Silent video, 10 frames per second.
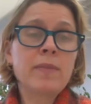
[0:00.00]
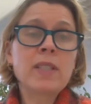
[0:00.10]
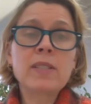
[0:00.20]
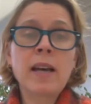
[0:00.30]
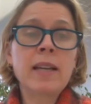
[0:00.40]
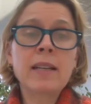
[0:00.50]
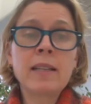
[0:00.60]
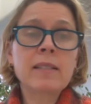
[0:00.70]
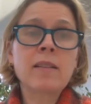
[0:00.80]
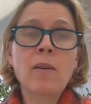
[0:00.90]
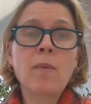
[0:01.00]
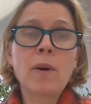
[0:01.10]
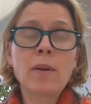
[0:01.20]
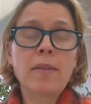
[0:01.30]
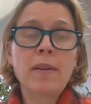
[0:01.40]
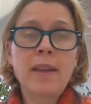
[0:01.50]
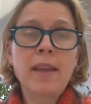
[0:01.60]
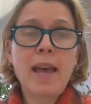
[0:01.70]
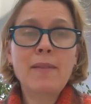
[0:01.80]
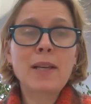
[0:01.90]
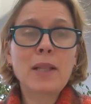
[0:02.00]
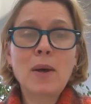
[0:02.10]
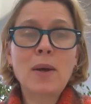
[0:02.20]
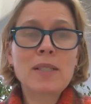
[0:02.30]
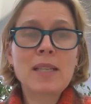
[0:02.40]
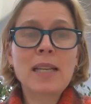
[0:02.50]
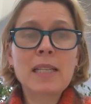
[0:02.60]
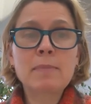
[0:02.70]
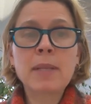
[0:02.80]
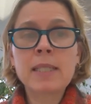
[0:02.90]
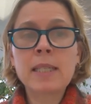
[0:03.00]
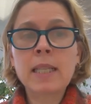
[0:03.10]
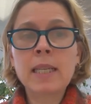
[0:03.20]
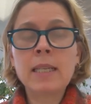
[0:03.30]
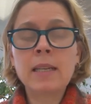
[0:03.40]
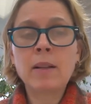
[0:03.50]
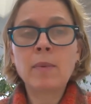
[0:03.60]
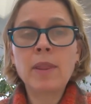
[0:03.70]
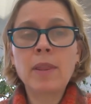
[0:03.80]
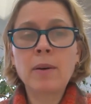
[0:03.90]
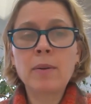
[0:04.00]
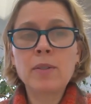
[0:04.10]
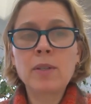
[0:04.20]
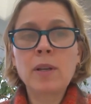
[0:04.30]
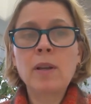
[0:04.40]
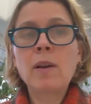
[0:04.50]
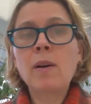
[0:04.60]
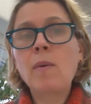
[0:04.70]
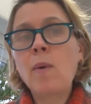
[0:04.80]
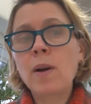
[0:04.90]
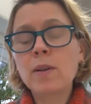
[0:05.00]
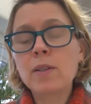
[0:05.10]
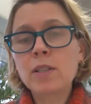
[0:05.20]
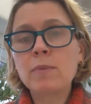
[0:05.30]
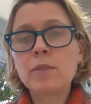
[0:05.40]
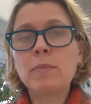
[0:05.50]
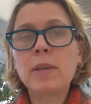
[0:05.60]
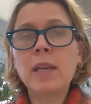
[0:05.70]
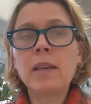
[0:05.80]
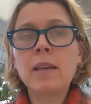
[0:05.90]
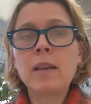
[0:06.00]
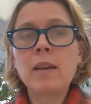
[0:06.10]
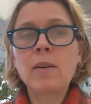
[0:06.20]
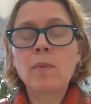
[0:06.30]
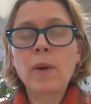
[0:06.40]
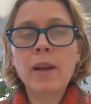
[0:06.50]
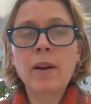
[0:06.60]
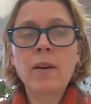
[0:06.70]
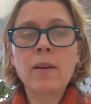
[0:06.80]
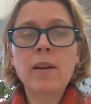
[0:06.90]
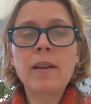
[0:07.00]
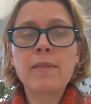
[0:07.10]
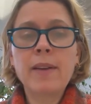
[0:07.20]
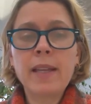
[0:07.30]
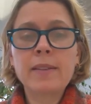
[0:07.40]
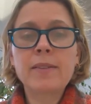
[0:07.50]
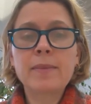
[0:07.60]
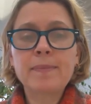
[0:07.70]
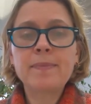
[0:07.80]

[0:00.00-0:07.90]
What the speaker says: We've decided it's not worth having laws that explicitly deal with those what are assumed to be rare events.